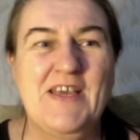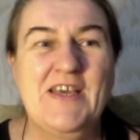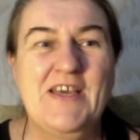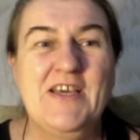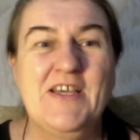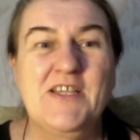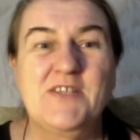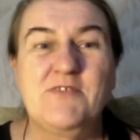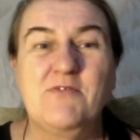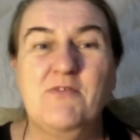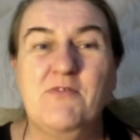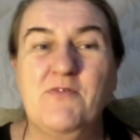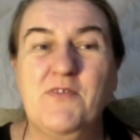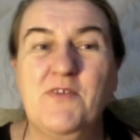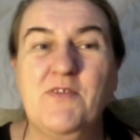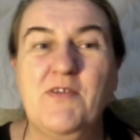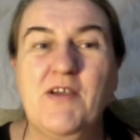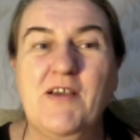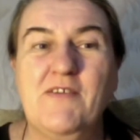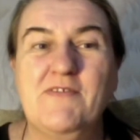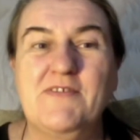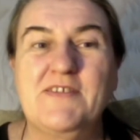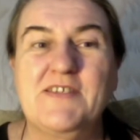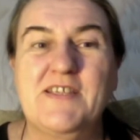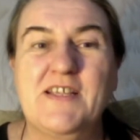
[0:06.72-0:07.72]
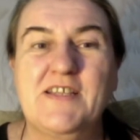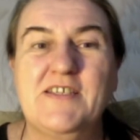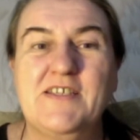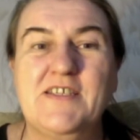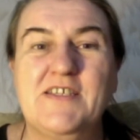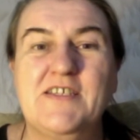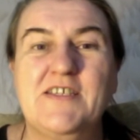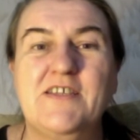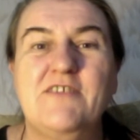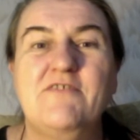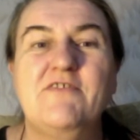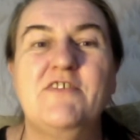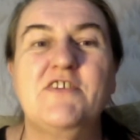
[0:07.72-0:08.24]
So if you have
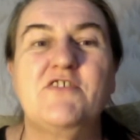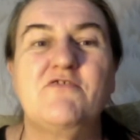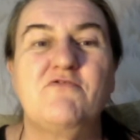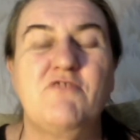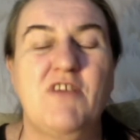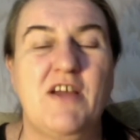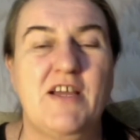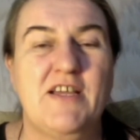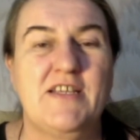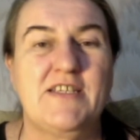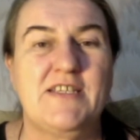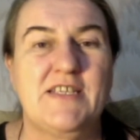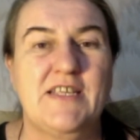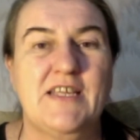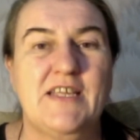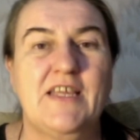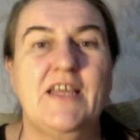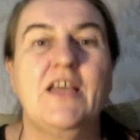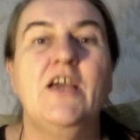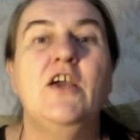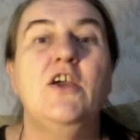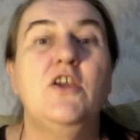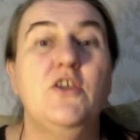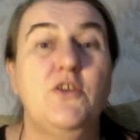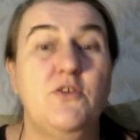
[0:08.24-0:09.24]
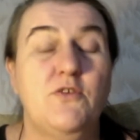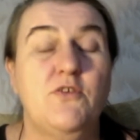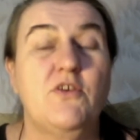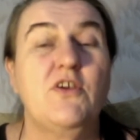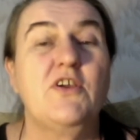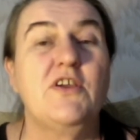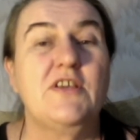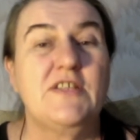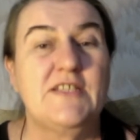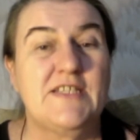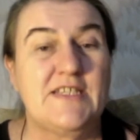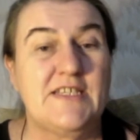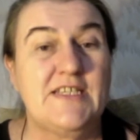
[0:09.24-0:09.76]
Sagittarius rising, you can
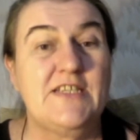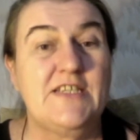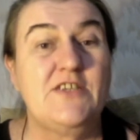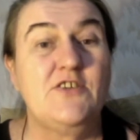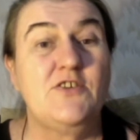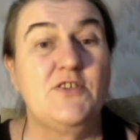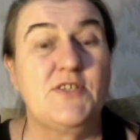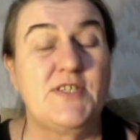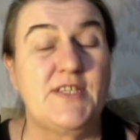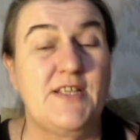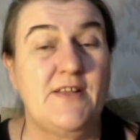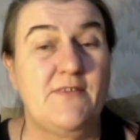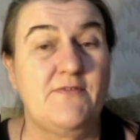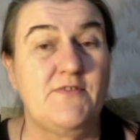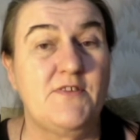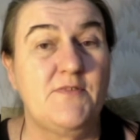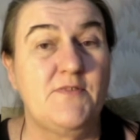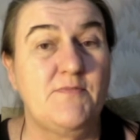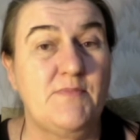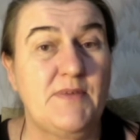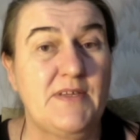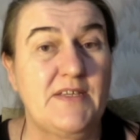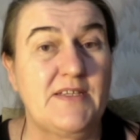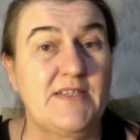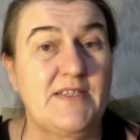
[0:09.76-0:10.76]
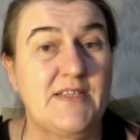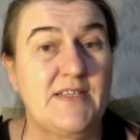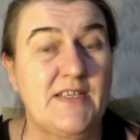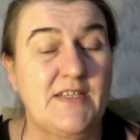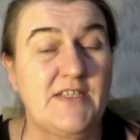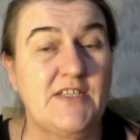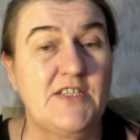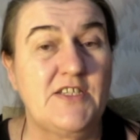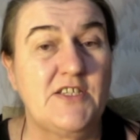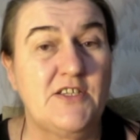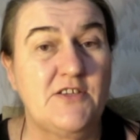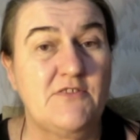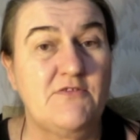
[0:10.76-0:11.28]
consider yourself to be a
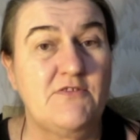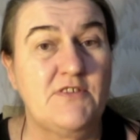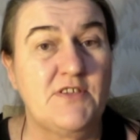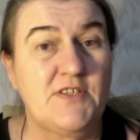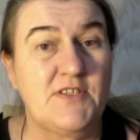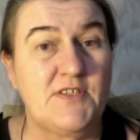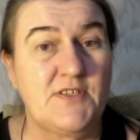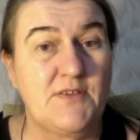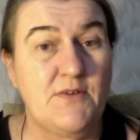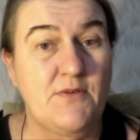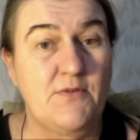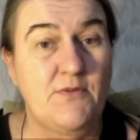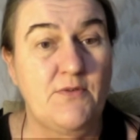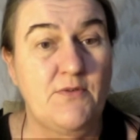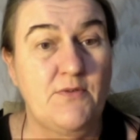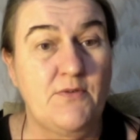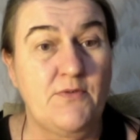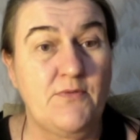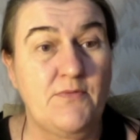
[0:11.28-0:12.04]
Sagittarius soul.